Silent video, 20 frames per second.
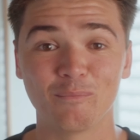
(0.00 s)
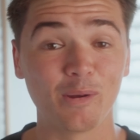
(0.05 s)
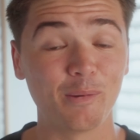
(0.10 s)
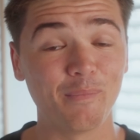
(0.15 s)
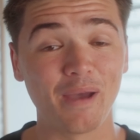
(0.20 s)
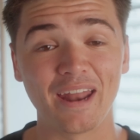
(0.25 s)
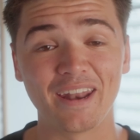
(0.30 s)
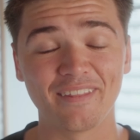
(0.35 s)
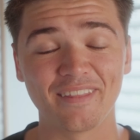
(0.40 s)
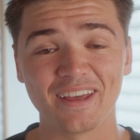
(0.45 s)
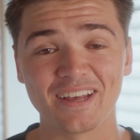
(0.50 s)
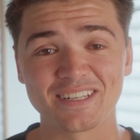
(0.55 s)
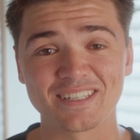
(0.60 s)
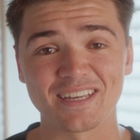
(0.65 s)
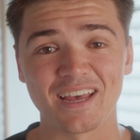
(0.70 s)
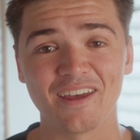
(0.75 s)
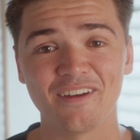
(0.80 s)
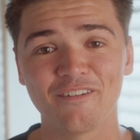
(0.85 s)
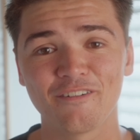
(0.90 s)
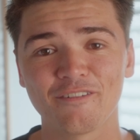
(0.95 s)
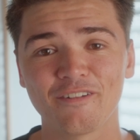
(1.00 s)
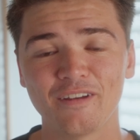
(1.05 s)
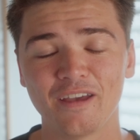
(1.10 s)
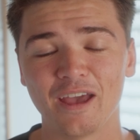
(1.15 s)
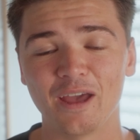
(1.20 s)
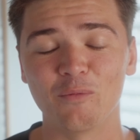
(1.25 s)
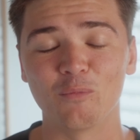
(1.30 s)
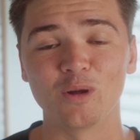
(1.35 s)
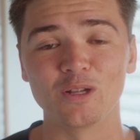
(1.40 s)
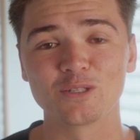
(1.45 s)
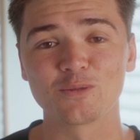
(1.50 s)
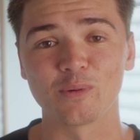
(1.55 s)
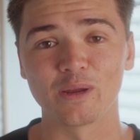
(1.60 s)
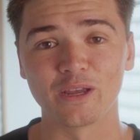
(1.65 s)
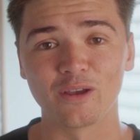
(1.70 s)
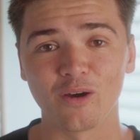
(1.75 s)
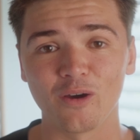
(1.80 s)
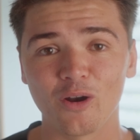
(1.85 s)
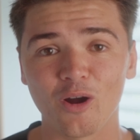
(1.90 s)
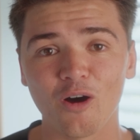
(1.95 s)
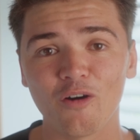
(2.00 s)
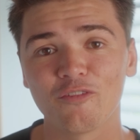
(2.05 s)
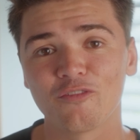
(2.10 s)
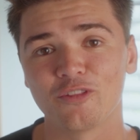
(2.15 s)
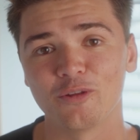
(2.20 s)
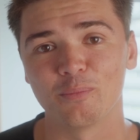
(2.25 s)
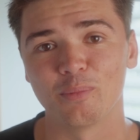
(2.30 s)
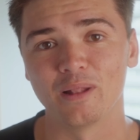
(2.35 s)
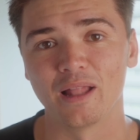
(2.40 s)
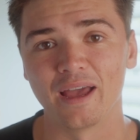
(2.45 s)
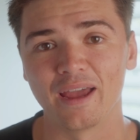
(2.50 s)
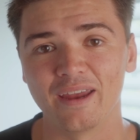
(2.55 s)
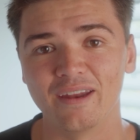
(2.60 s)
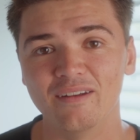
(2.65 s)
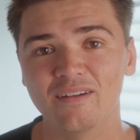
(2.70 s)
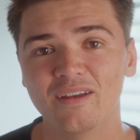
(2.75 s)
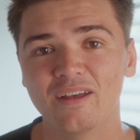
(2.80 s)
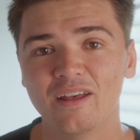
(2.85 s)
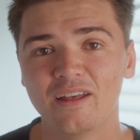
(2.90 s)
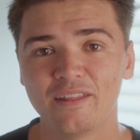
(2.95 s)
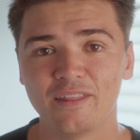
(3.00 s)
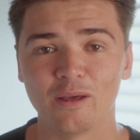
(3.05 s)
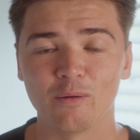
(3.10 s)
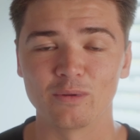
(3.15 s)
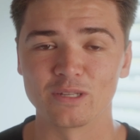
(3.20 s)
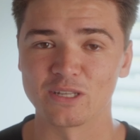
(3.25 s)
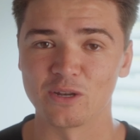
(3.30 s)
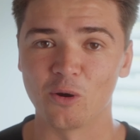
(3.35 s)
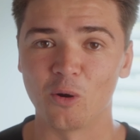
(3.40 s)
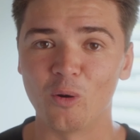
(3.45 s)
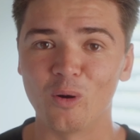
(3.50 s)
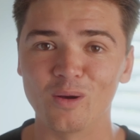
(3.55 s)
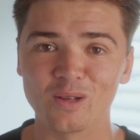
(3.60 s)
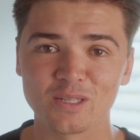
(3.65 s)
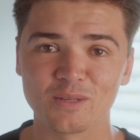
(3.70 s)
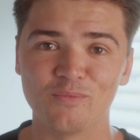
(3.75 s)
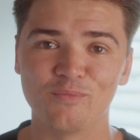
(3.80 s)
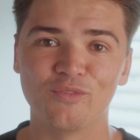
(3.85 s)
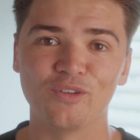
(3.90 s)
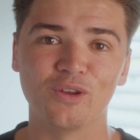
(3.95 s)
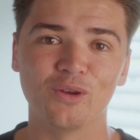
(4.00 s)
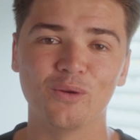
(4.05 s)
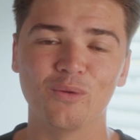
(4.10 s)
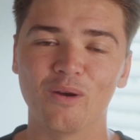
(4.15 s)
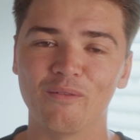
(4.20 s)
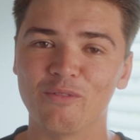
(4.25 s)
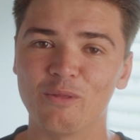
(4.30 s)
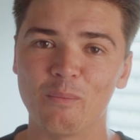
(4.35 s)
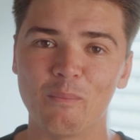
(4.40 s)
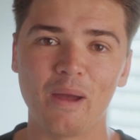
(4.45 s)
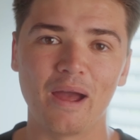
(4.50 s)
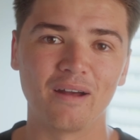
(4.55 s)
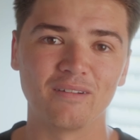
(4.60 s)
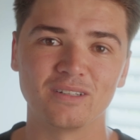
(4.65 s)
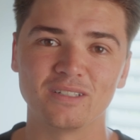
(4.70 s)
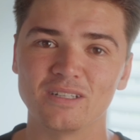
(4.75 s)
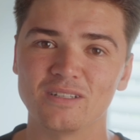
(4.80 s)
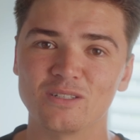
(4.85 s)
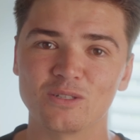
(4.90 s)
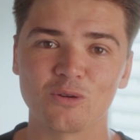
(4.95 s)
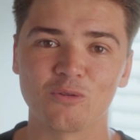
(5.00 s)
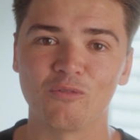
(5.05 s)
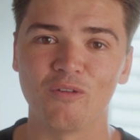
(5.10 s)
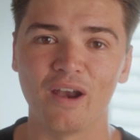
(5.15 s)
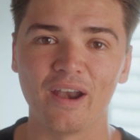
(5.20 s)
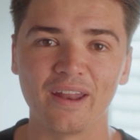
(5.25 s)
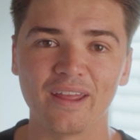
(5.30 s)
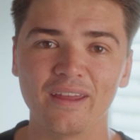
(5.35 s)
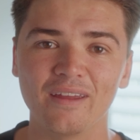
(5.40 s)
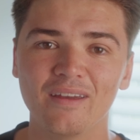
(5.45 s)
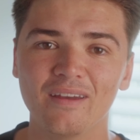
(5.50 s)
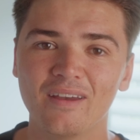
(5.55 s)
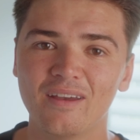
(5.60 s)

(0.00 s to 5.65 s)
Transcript: Made it there safe, and once we got off the plane, there was an awesome view of the mountains already,